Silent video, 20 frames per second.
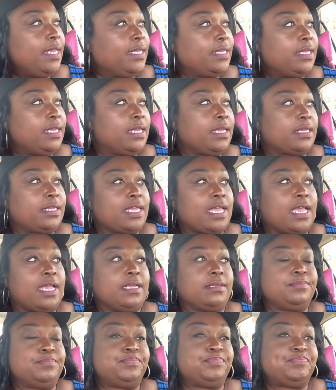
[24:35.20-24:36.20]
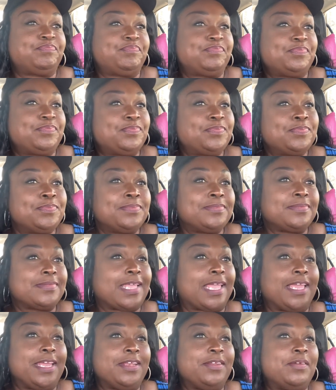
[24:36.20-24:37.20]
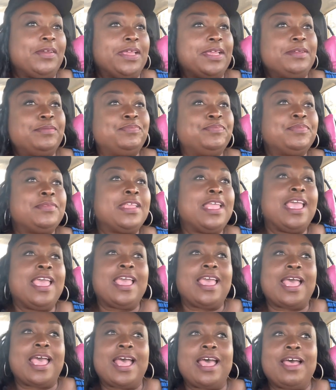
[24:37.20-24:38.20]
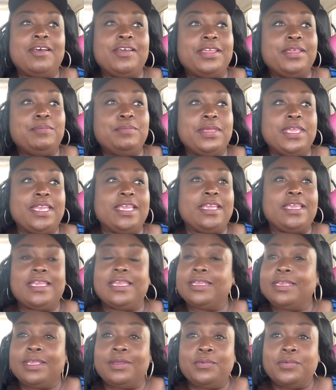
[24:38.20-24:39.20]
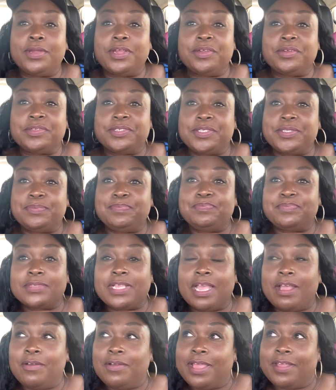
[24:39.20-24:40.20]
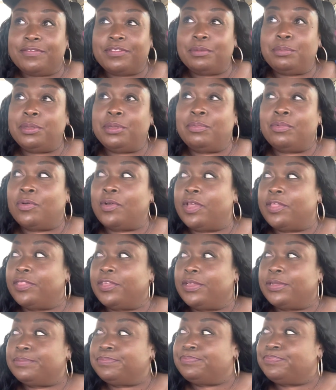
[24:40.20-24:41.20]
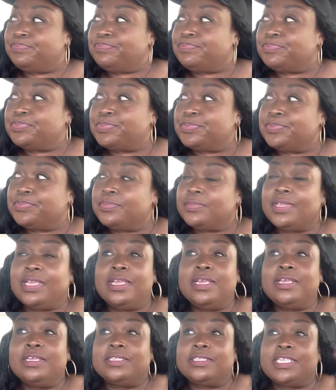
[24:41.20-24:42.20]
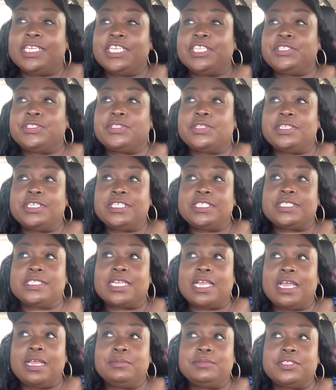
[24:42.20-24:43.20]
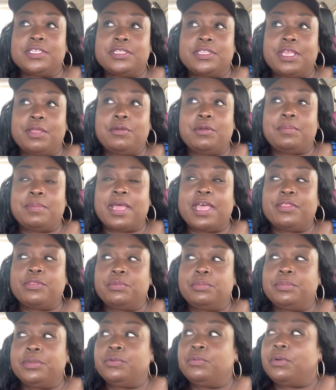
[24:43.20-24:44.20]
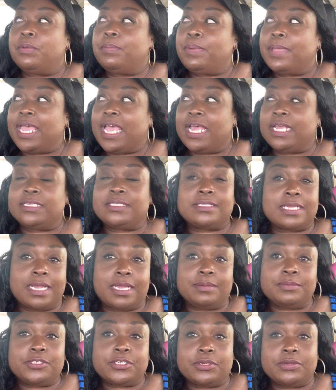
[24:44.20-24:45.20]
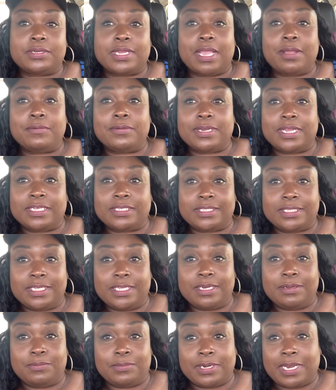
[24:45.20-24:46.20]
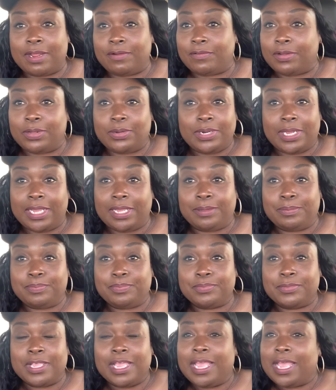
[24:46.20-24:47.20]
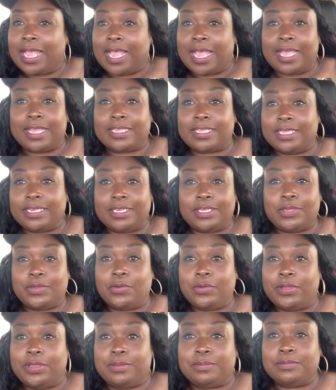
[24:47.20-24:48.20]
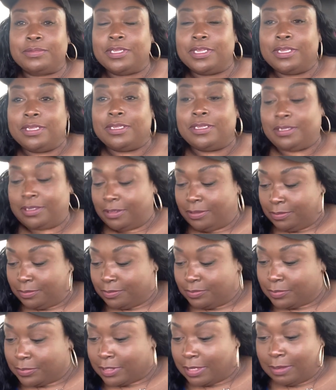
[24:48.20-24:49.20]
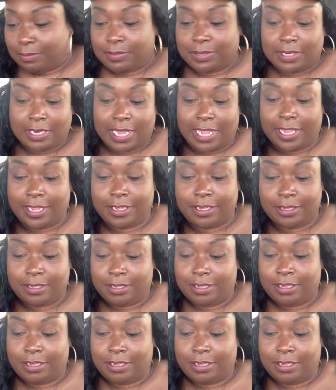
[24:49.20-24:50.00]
yeah, yeah. Anyway, I'll admit it and it works. I don't have to be bothered. These these times that they were bothering me were past times. So now when I see them when I roll up, I get it quick. I'd be like,